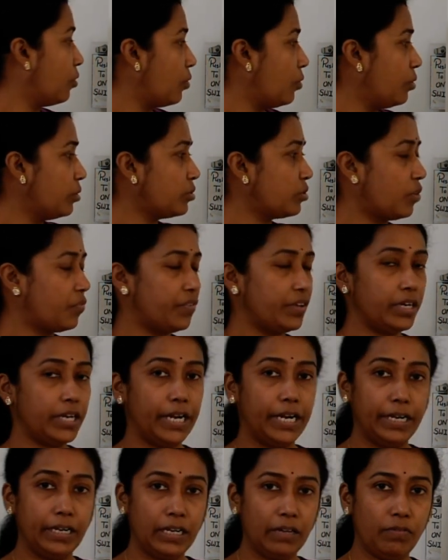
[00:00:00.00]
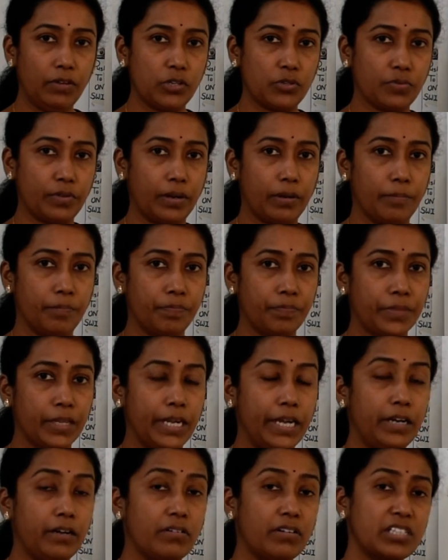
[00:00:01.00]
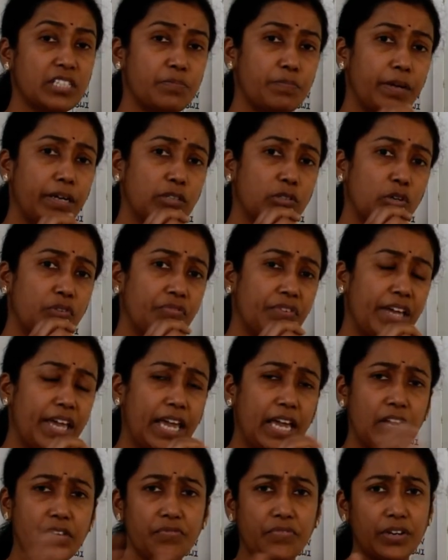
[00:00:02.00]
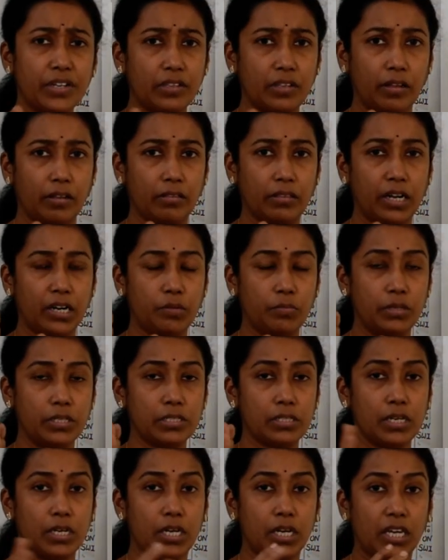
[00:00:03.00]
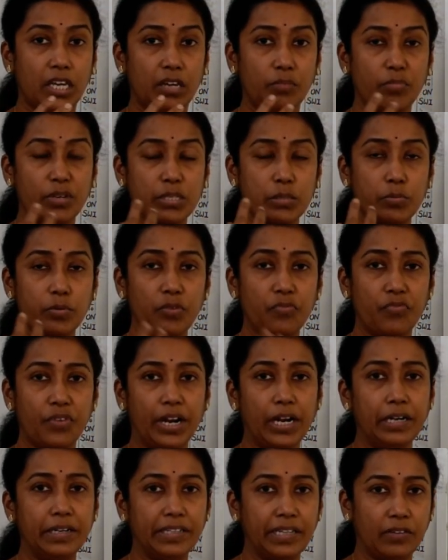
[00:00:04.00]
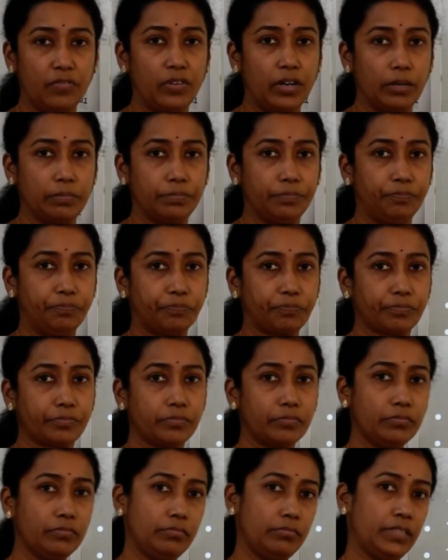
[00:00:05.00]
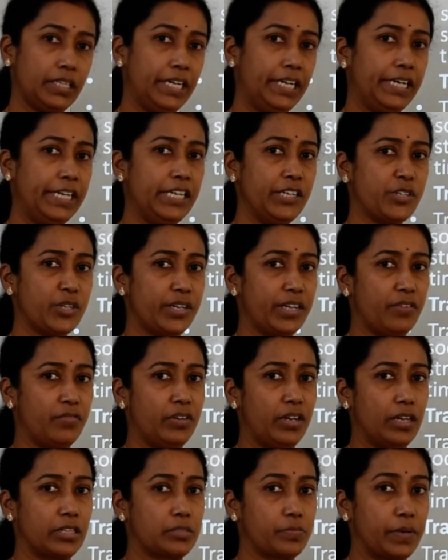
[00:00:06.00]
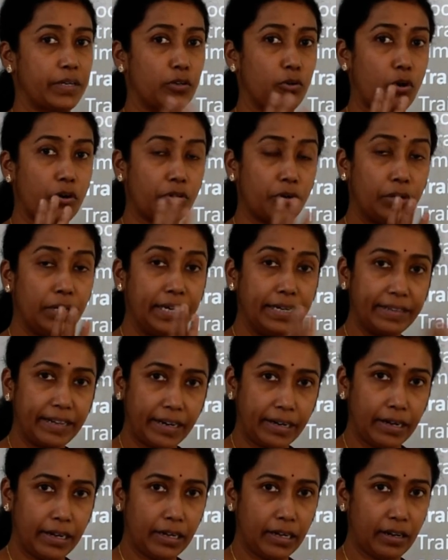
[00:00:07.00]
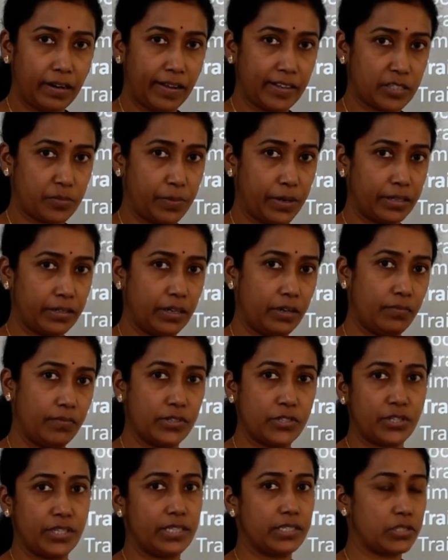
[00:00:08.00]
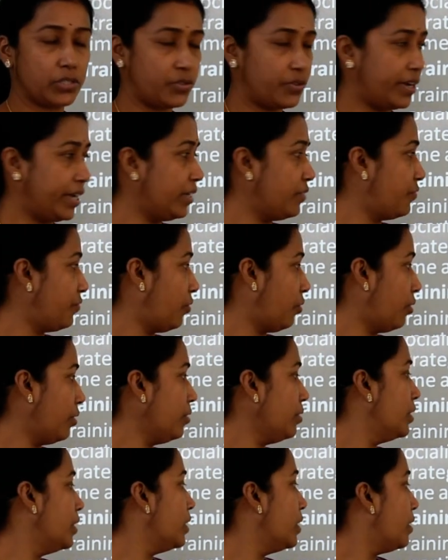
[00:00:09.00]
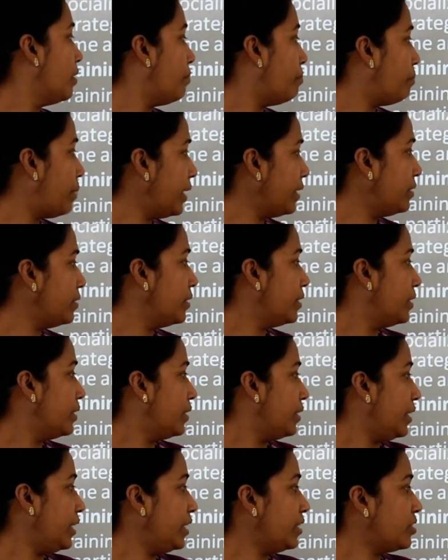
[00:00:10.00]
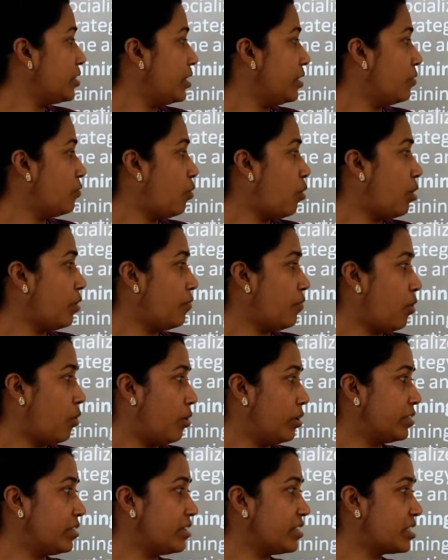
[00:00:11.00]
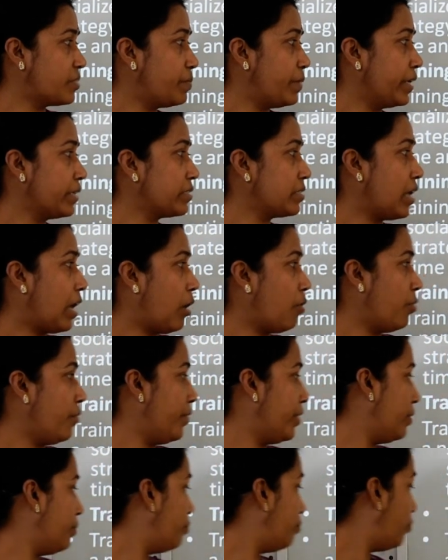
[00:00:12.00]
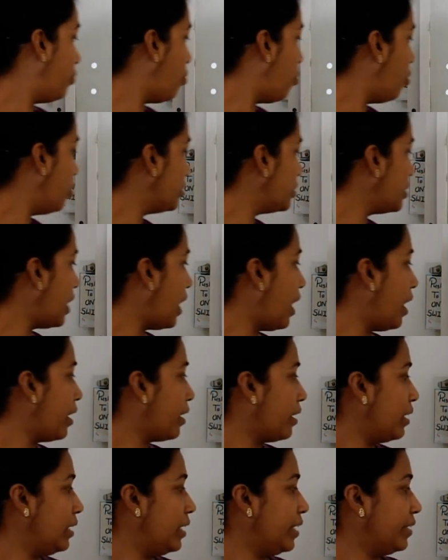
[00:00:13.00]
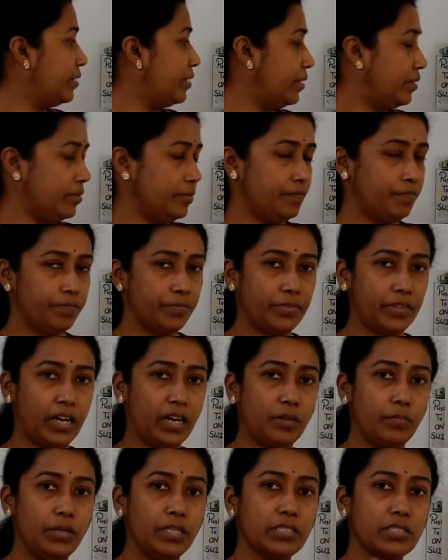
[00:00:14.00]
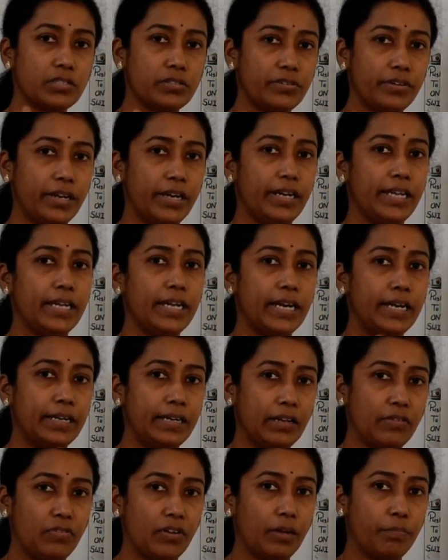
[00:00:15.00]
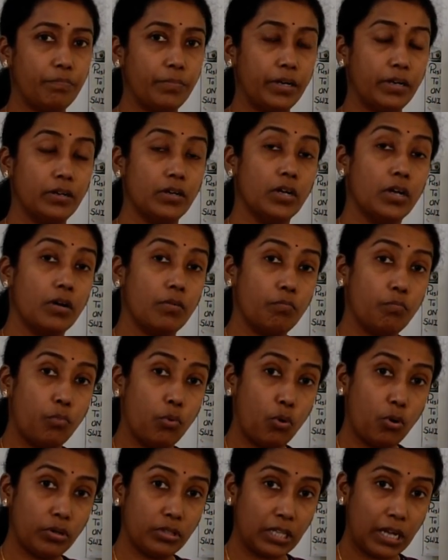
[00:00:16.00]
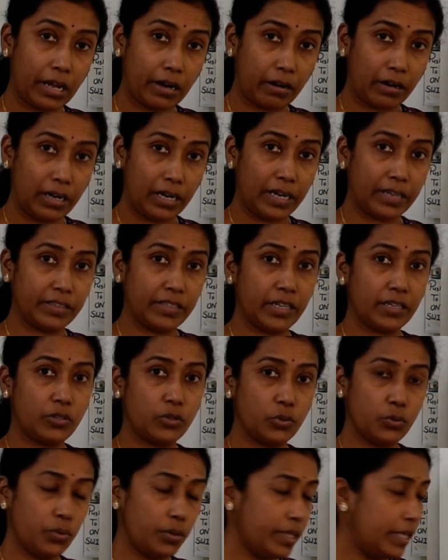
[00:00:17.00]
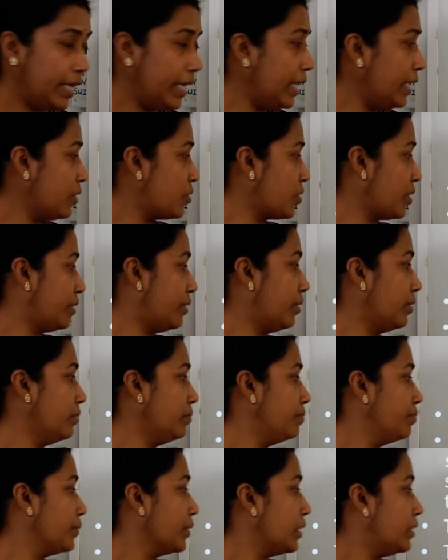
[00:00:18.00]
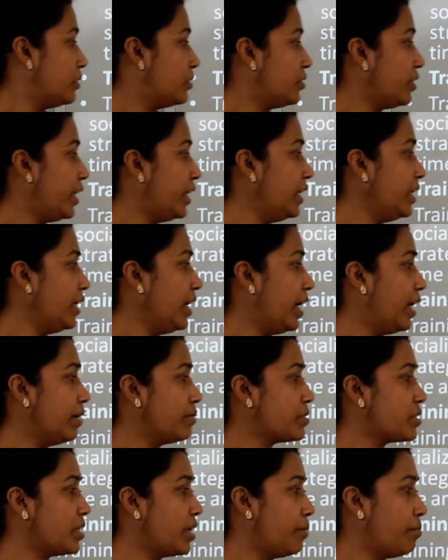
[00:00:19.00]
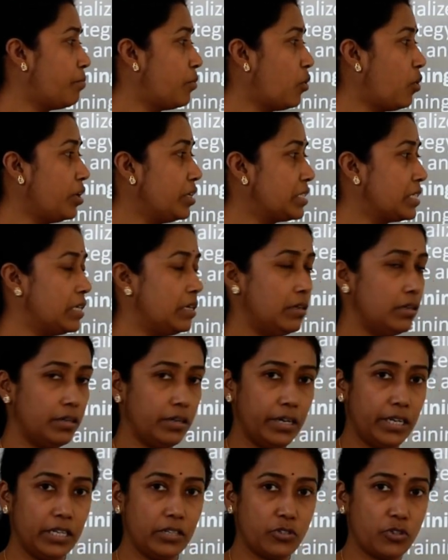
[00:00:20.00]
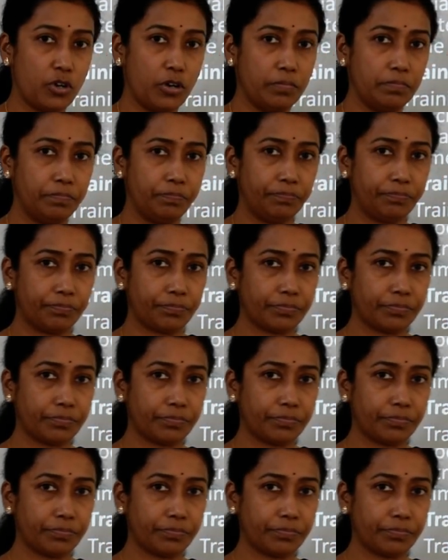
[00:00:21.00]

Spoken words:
growth of an individual in respect of everything. That means he must be well developed in each and every aspect, not only technical aspect in which he is trained for, but it involves all the respects. However, both are related. That means training and development, both are related to each other. Training helps the employees in learning job,